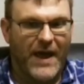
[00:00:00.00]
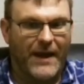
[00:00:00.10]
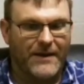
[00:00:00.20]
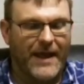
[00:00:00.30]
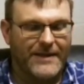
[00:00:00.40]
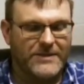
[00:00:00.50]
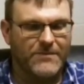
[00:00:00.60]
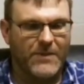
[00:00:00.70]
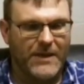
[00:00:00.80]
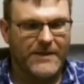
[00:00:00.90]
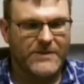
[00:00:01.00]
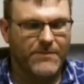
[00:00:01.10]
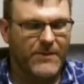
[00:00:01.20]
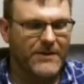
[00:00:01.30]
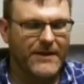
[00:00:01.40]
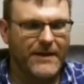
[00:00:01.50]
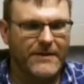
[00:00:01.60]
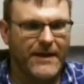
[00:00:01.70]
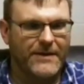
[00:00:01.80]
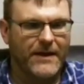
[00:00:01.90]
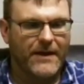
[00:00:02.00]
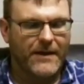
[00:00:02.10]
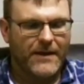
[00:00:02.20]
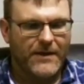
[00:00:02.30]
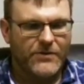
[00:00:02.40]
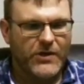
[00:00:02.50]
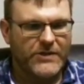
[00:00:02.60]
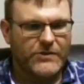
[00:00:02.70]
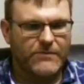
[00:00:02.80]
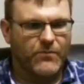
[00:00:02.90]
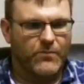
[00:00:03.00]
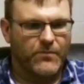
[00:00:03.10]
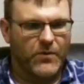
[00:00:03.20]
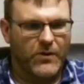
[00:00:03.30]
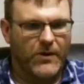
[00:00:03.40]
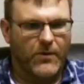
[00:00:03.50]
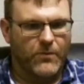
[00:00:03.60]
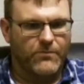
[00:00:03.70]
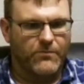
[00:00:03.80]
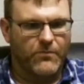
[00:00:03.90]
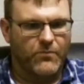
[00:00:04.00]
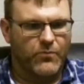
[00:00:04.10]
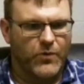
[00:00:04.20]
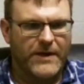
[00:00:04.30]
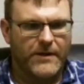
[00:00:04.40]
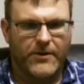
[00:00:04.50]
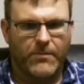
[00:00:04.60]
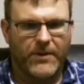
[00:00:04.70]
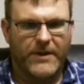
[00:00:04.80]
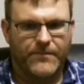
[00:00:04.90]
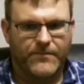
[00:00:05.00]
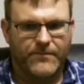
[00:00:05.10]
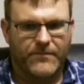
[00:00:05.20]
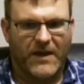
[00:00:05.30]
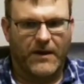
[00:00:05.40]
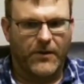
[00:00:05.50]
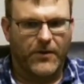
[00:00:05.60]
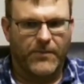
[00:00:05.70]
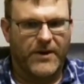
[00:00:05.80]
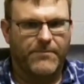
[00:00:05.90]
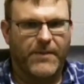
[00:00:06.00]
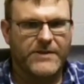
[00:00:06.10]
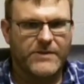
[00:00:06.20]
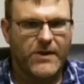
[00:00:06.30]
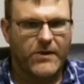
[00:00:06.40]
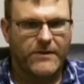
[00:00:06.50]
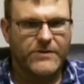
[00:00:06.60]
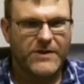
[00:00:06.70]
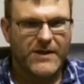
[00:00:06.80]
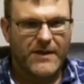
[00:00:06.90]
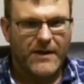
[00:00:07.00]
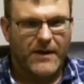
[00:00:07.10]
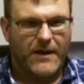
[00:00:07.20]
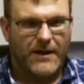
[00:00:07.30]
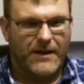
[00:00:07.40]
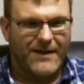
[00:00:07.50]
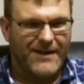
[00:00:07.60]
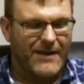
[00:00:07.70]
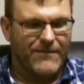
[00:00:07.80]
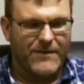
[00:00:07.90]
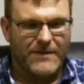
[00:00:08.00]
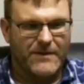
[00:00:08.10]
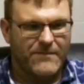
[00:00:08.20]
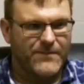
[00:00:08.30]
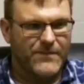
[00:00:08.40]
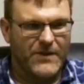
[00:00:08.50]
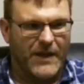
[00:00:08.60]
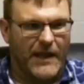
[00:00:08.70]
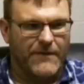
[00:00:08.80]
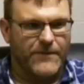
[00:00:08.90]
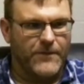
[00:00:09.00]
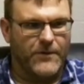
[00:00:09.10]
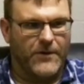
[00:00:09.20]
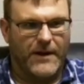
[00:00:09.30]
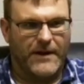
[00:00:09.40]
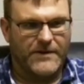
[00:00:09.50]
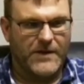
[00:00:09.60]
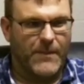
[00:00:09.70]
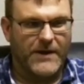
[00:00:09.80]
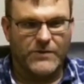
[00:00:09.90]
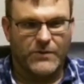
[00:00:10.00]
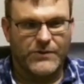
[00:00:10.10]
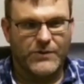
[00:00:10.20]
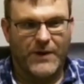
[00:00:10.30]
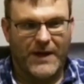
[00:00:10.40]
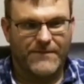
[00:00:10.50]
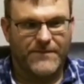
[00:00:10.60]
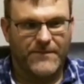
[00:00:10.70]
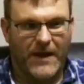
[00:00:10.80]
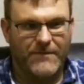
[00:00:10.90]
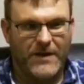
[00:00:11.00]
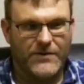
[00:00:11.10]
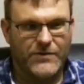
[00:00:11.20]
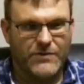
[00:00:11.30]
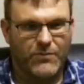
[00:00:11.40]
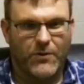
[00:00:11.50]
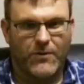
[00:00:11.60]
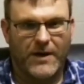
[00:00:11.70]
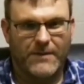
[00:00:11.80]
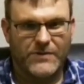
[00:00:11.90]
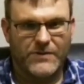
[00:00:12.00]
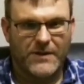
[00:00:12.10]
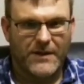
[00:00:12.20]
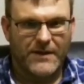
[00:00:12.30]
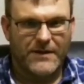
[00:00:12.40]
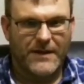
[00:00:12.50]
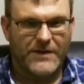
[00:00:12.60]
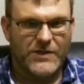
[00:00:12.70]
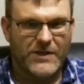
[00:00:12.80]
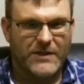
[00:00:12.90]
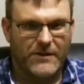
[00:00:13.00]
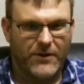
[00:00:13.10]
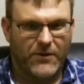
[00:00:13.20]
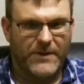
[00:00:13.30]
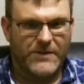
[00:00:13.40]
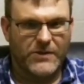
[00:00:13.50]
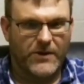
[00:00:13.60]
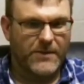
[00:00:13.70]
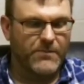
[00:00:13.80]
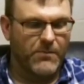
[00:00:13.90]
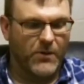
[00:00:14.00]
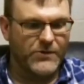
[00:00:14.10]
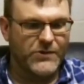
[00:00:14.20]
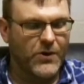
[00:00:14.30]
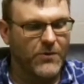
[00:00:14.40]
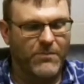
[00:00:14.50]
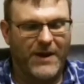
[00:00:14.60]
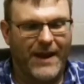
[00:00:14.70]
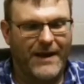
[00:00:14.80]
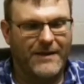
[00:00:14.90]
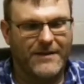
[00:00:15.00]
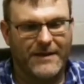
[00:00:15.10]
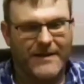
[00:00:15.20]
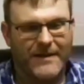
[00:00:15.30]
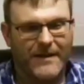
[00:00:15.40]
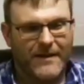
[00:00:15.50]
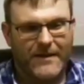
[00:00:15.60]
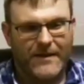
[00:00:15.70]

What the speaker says: That to me is the big thing. And then just, read a little bit, get a little bit of base knowledge. Even if some high schools do have aviation programs to get you a little bit started, but most don't. But anything